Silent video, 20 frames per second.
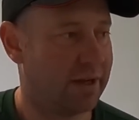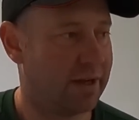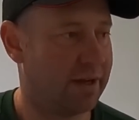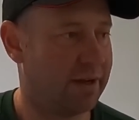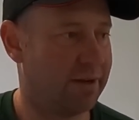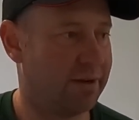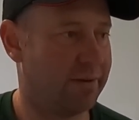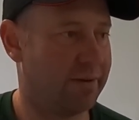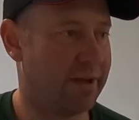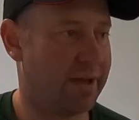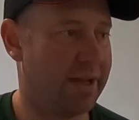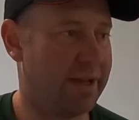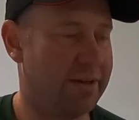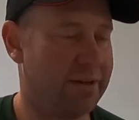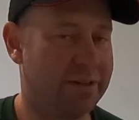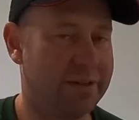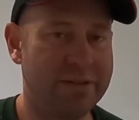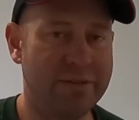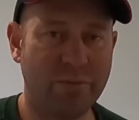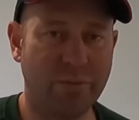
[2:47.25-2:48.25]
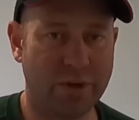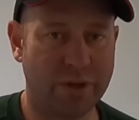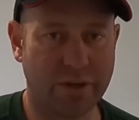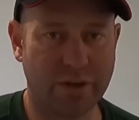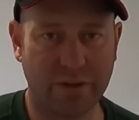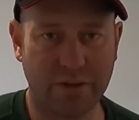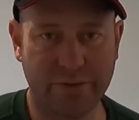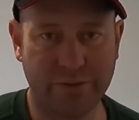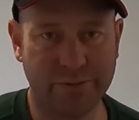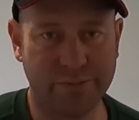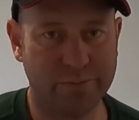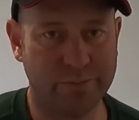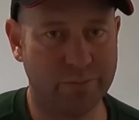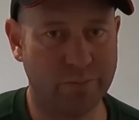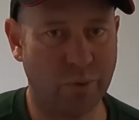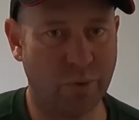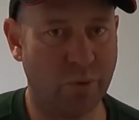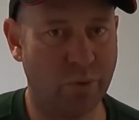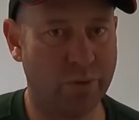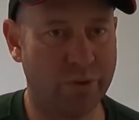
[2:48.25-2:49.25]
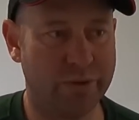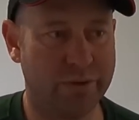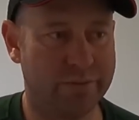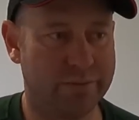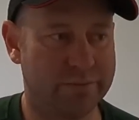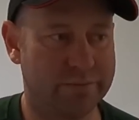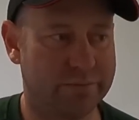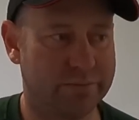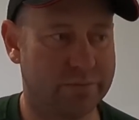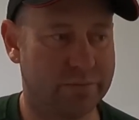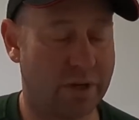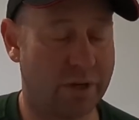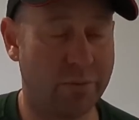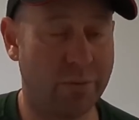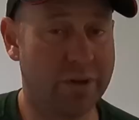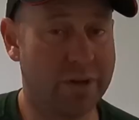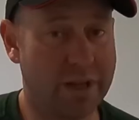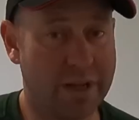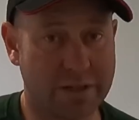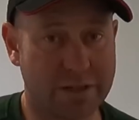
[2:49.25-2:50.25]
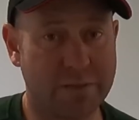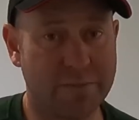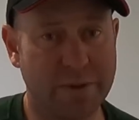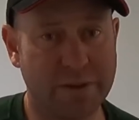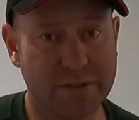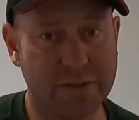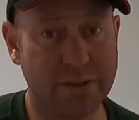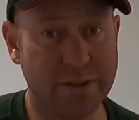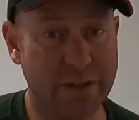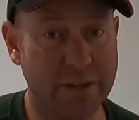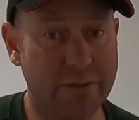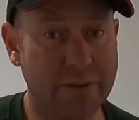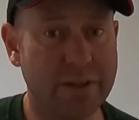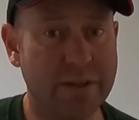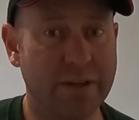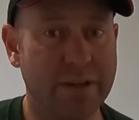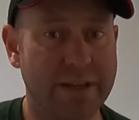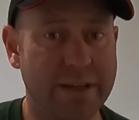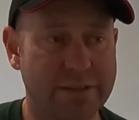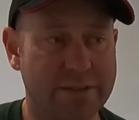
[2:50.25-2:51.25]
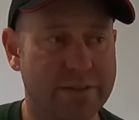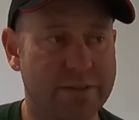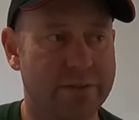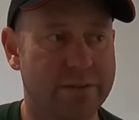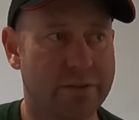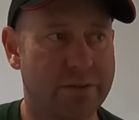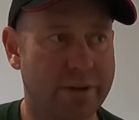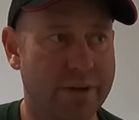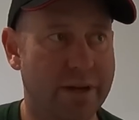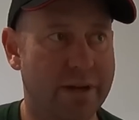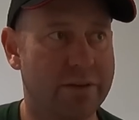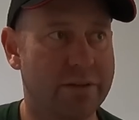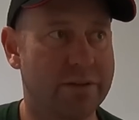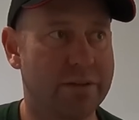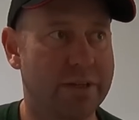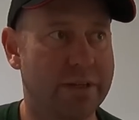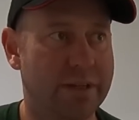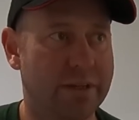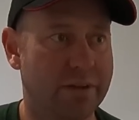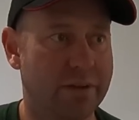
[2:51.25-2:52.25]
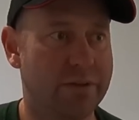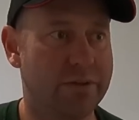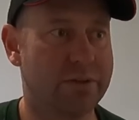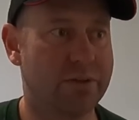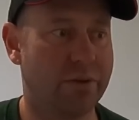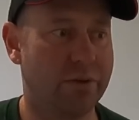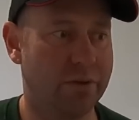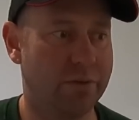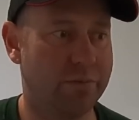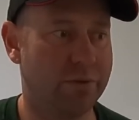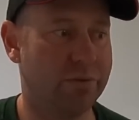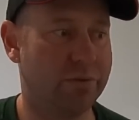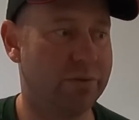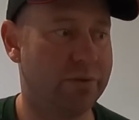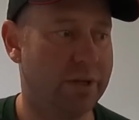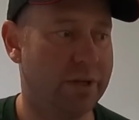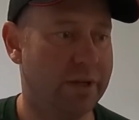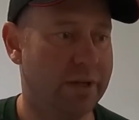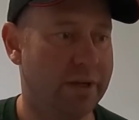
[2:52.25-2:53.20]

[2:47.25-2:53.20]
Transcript: And I didn't want to go more than, I wanted to actually be significantly less than 300 kilos on the ball.